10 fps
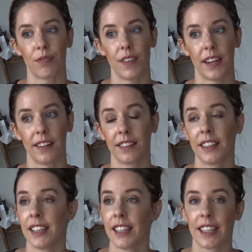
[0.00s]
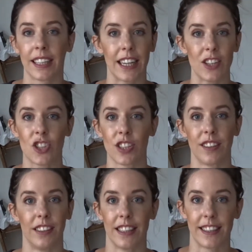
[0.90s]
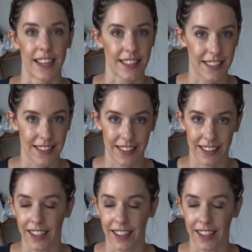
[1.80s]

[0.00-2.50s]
their kitchen desk.